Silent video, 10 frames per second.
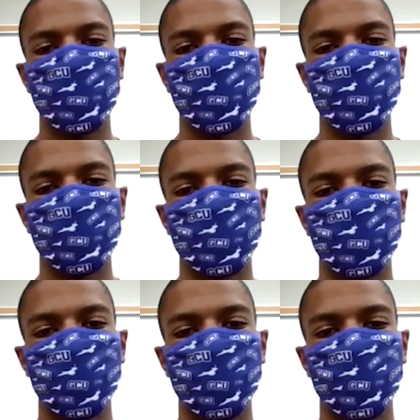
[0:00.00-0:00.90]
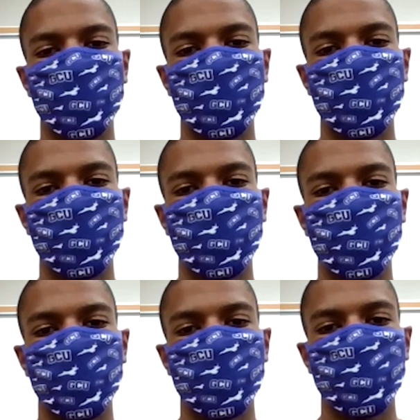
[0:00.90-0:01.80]
of can. There's still
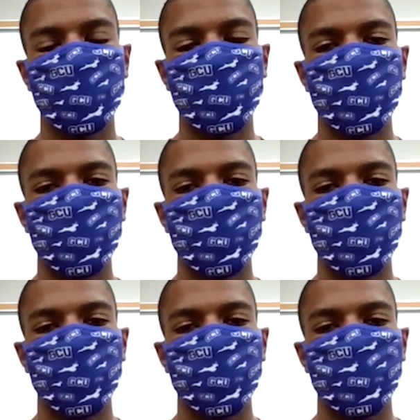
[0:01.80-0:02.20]
like some is